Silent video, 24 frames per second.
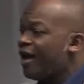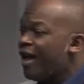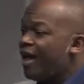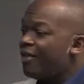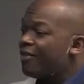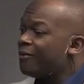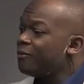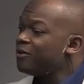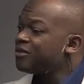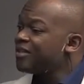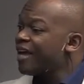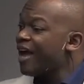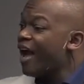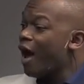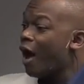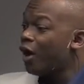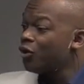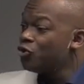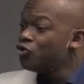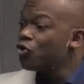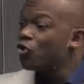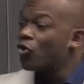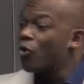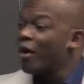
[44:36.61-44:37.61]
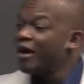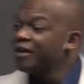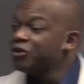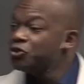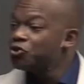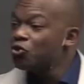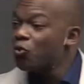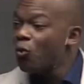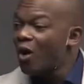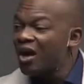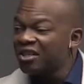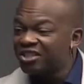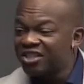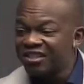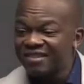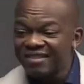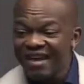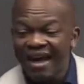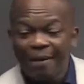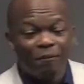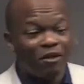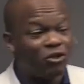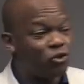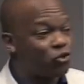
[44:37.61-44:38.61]
Then we say, Are you going to watch
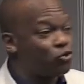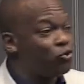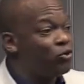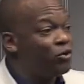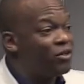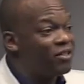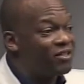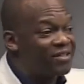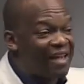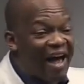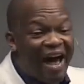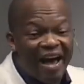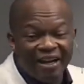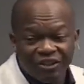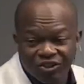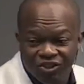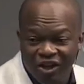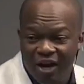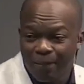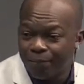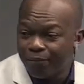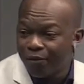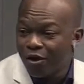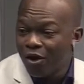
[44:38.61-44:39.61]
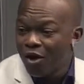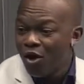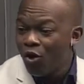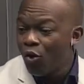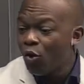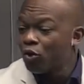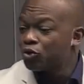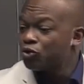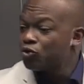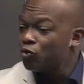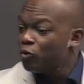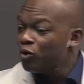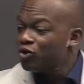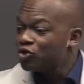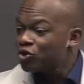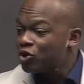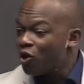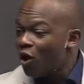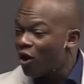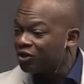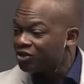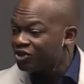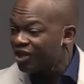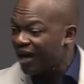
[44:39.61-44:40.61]
Sammy do his high jump or do his
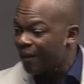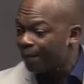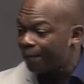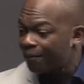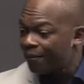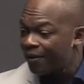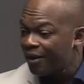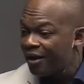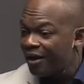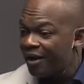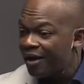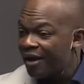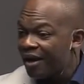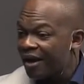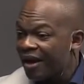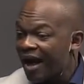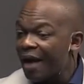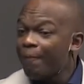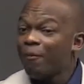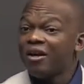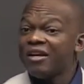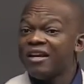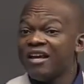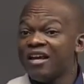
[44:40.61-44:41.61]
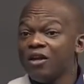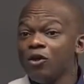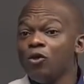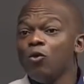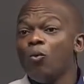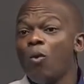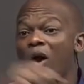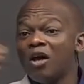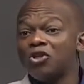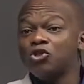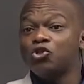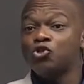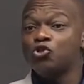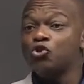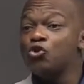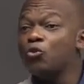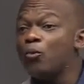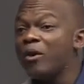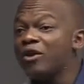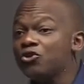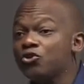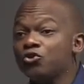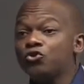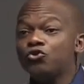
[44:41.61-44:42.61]
long jump? Come on, he'll watch you
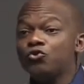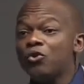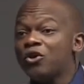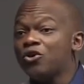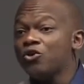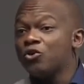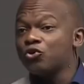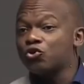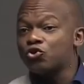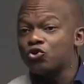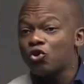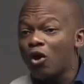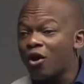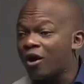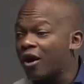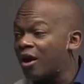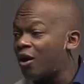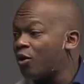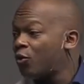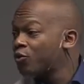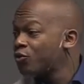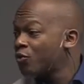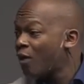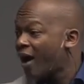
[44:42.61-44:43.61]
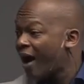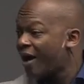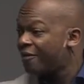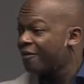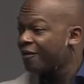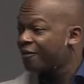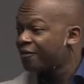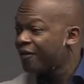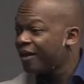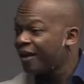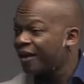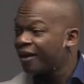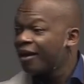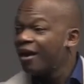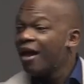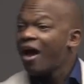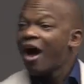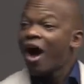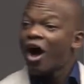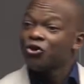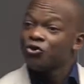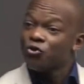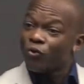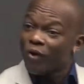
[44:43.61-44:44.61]
when you're doing your soccer or your other thing.
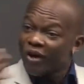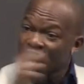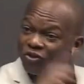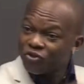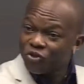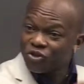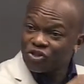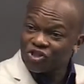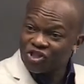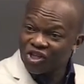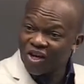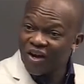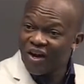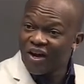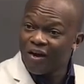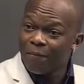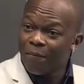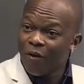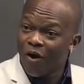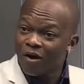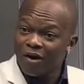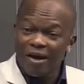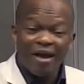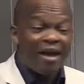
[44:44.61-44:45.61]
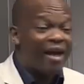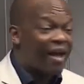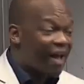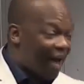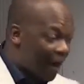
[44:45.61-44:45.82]
Are you going to cheer him on?